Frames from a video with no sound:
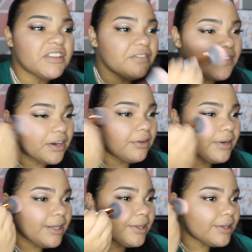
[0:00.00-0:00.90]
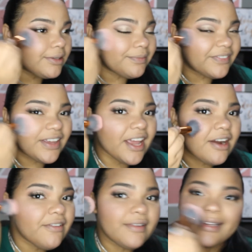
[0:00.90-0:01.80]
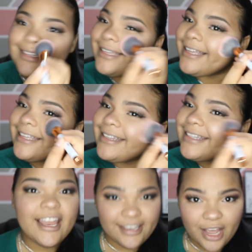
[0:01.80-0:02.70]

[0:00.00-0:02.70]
Very good, very good.